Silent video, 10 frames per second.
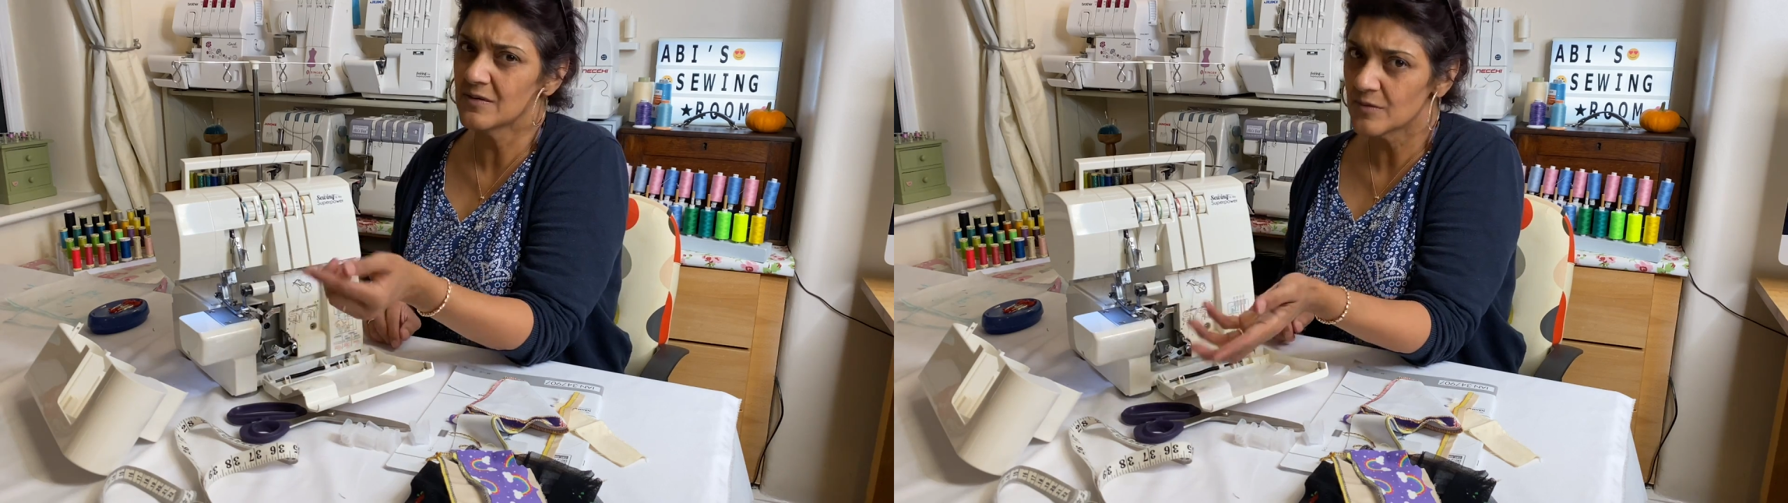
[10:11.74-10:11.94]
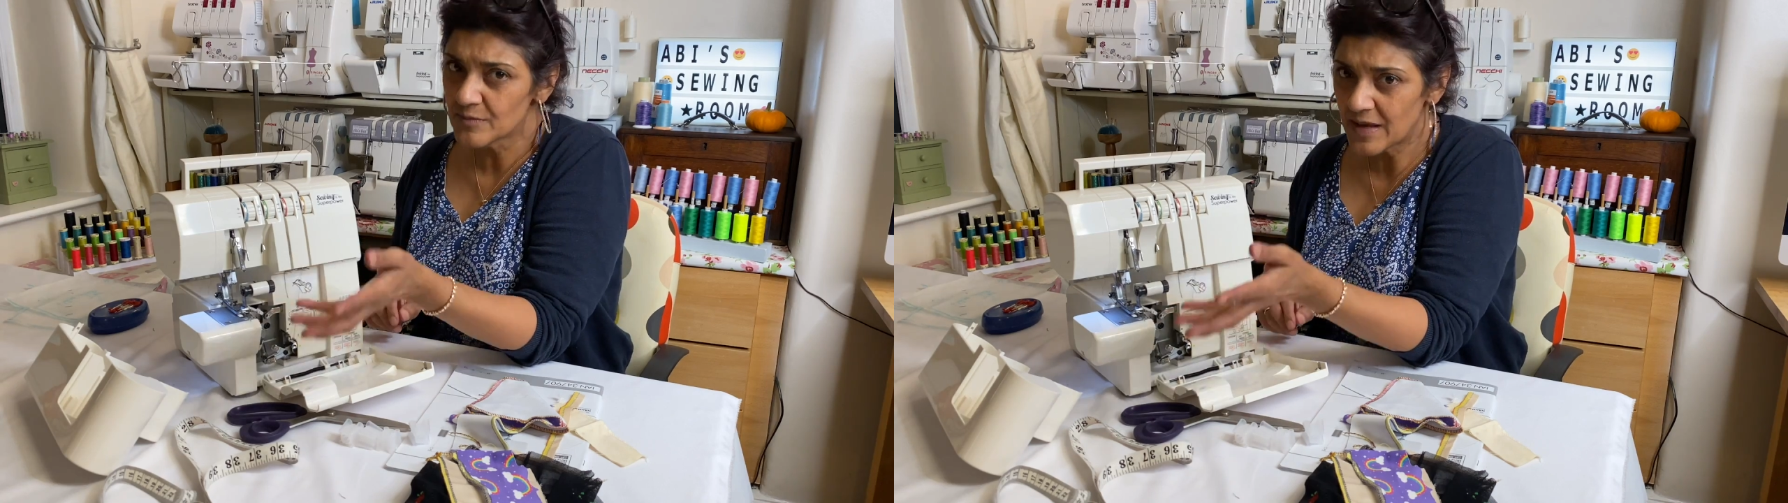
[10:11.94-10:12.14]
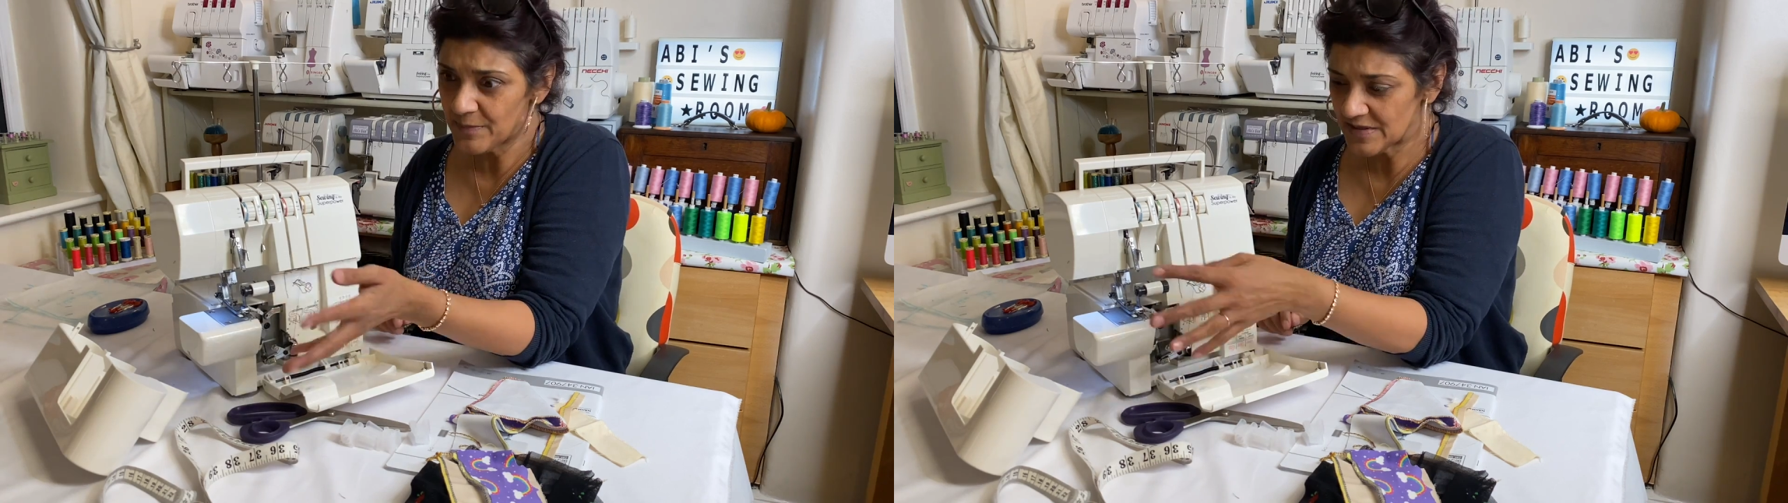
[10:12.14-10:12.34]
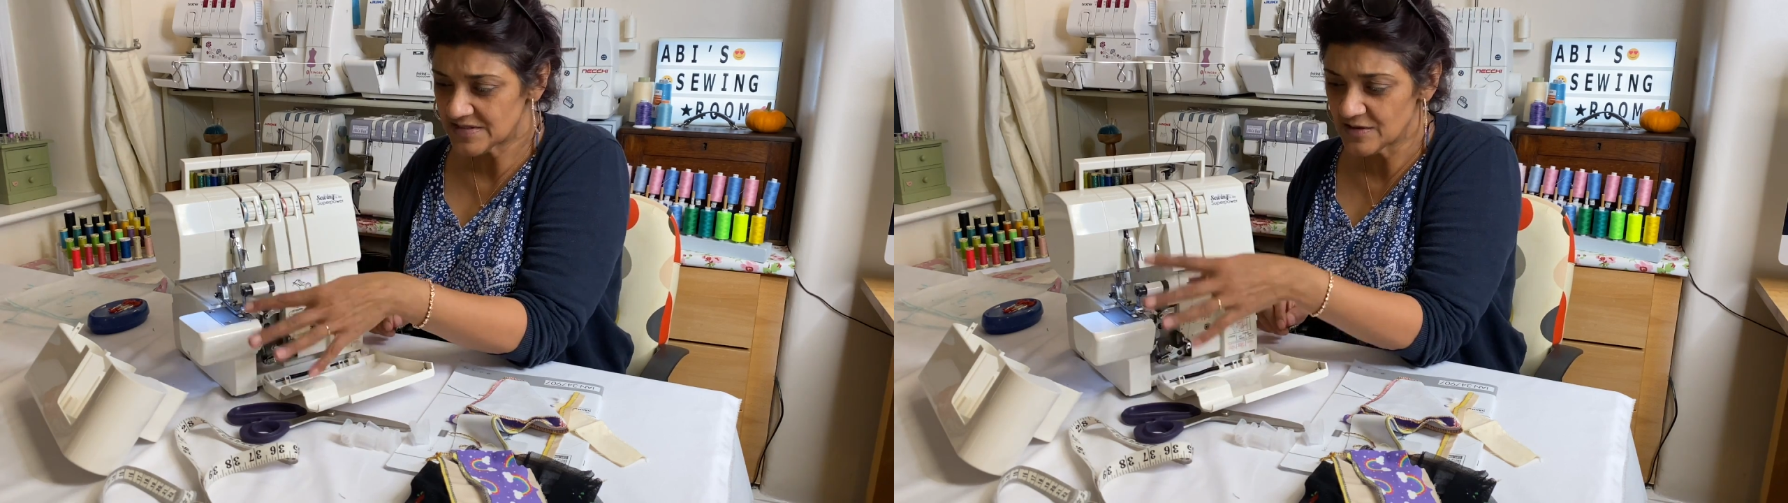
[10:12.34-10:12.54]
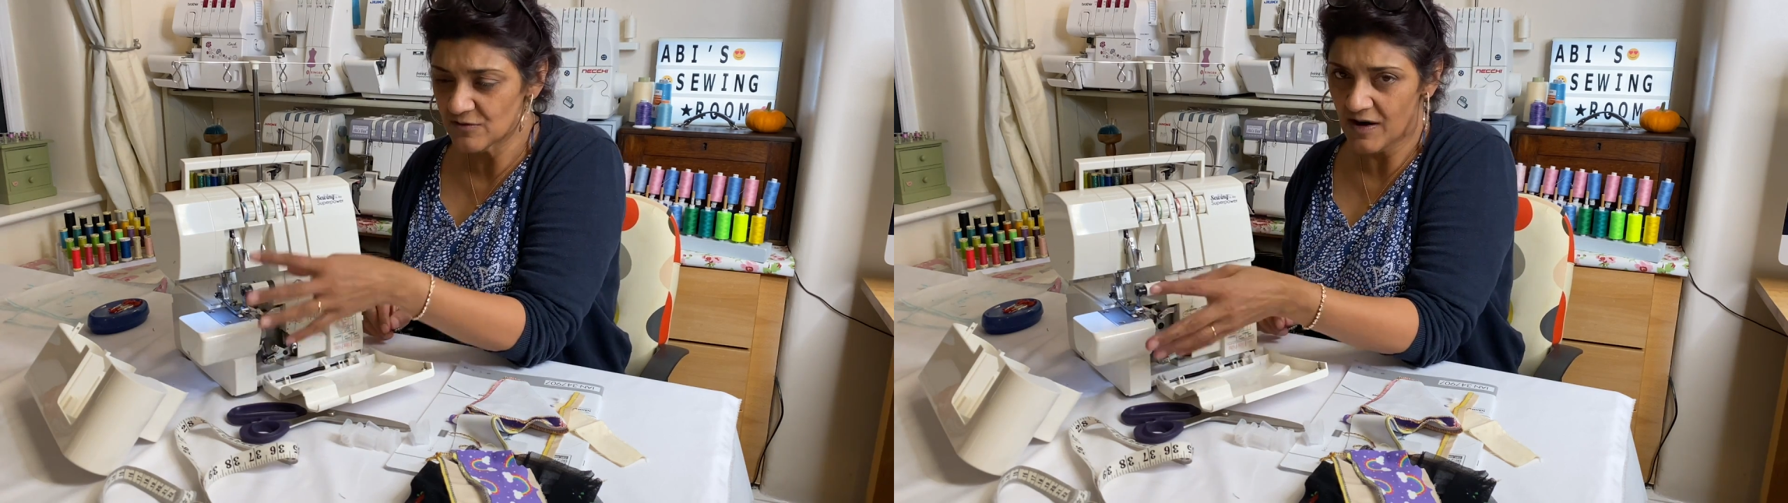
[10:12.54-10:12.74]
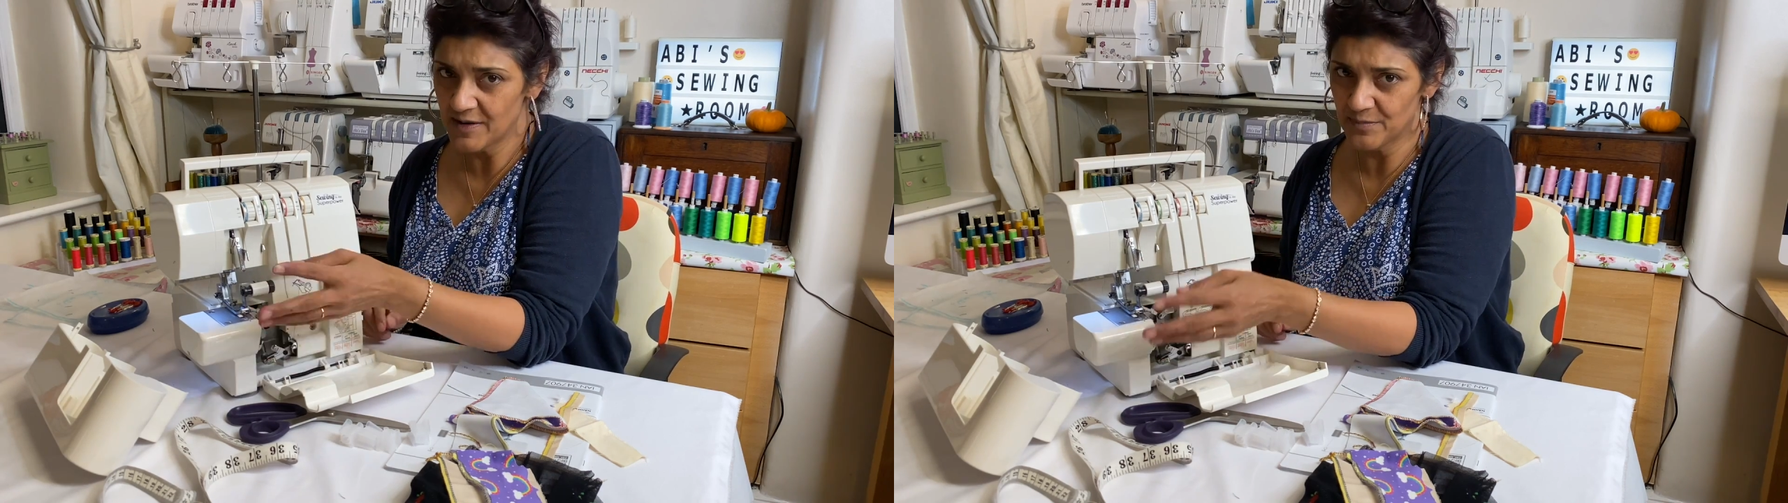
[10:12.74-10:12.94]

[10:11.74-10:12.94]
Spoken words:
maybe it's in the right